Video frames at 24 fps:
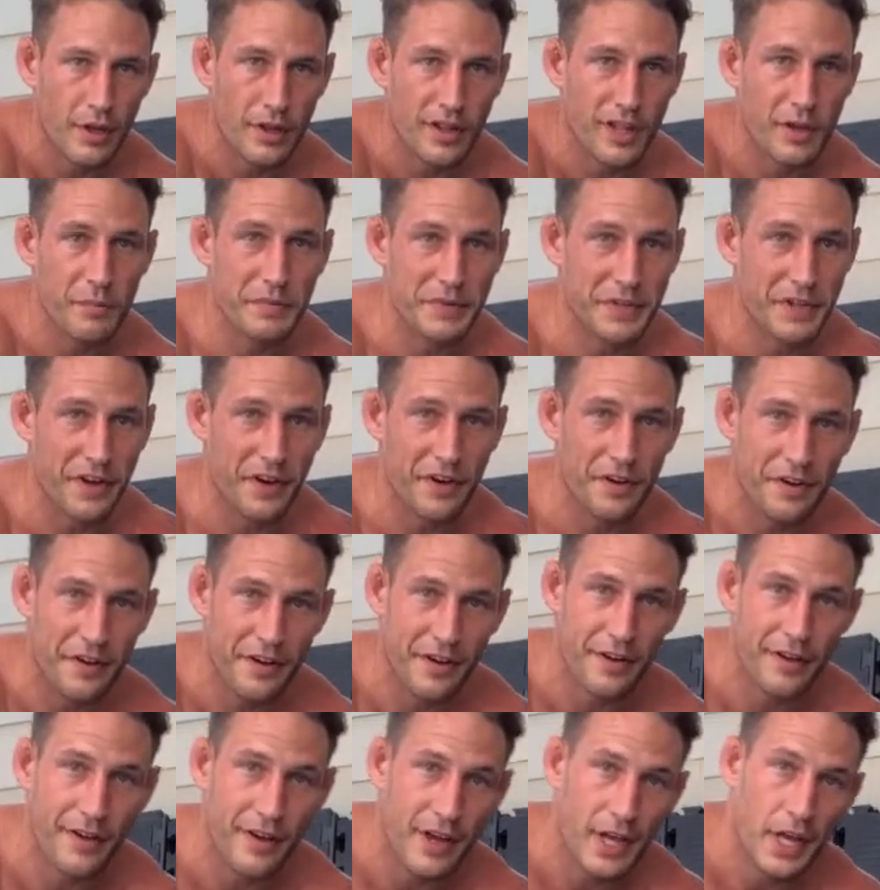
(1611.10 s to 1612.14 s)
let me know.
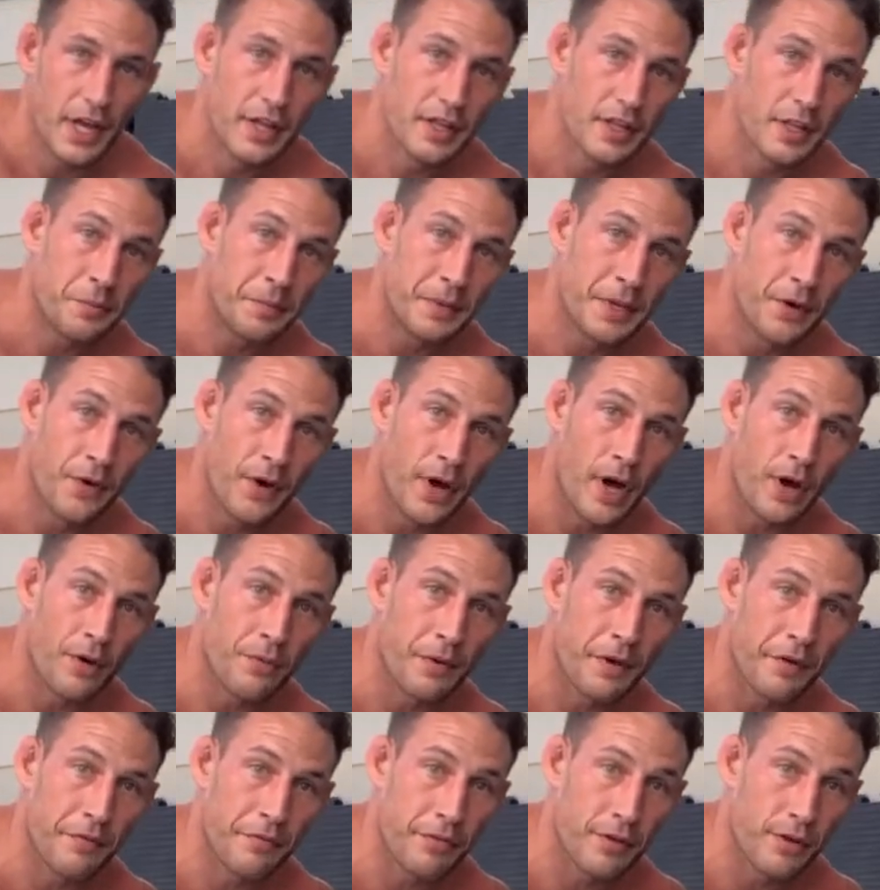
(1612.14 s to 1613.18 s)
Let me know how it
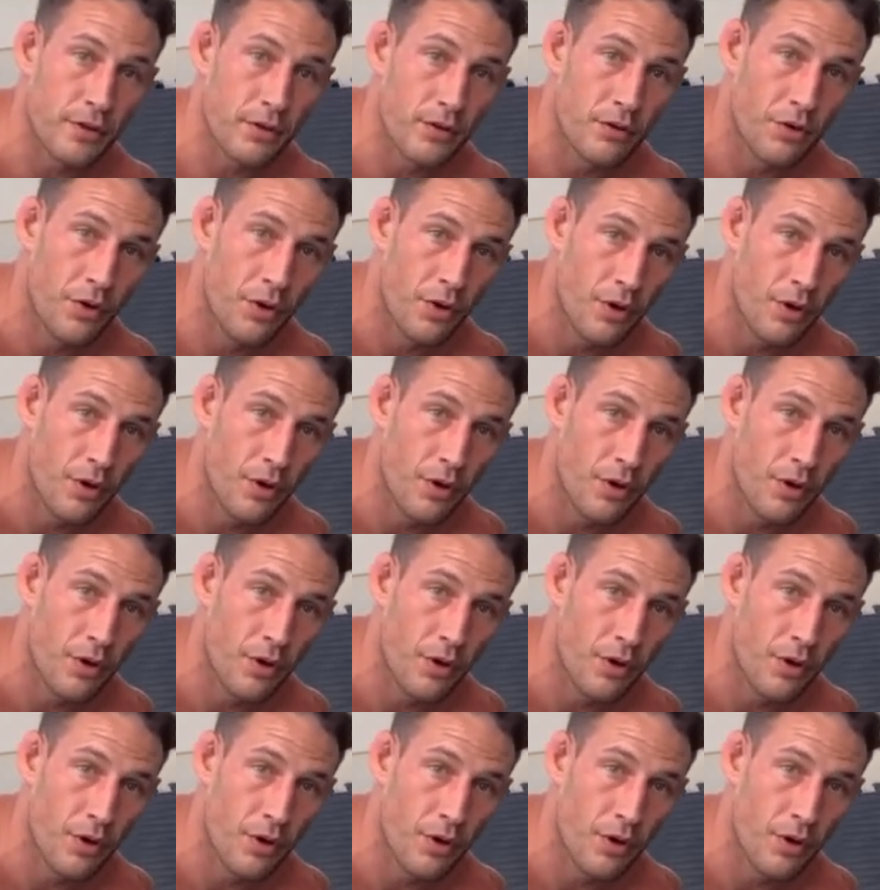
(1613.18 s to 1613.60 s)
went for you.